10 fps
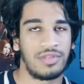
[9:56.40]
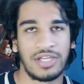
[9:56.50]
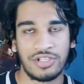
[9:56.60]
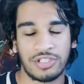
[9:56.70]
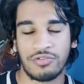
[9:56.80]

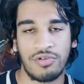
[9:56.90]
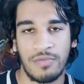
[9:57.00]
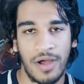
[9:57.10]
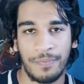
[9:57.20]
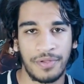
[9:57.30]
they just screwed
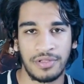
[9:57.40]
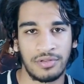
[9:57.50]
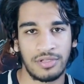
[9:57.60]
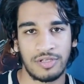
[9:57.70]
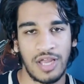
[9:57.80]
him up
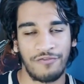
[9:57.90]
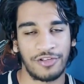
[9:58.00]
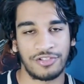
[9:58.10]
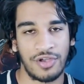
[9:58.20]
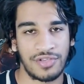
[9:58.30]
in the
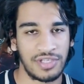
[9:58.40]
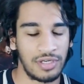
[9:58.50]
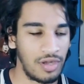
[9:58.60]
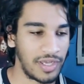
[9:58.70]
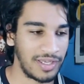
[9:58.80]
Netflix shows. I
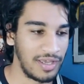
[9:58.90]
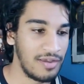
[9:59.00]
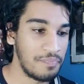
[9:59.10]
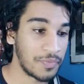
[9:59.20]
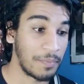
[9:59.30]
didn't like
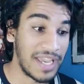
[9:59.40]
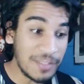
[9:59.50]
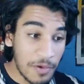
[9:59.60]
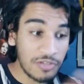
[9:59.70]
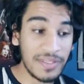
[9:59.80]
it. But
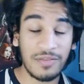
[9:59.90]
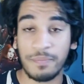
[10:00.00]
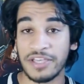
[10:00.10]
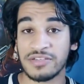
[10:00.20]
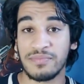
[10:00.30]
he's supposed to be the
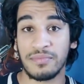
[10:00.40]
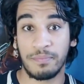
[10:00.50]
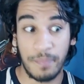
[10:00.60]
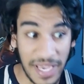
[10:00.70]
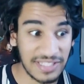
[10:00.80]

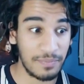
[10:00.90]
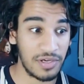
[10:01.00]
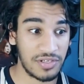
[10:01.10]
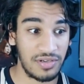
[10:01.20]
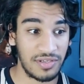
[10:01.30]
best
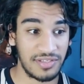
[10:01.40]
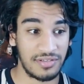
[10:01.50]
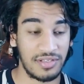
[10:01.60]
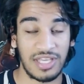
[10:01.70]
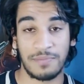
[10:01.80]
martial
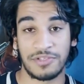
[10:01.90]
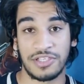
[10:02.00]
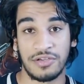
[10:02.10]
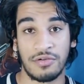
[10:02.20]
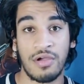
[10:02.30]
artist in the
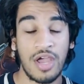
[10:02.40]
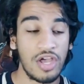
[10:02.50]
MCU.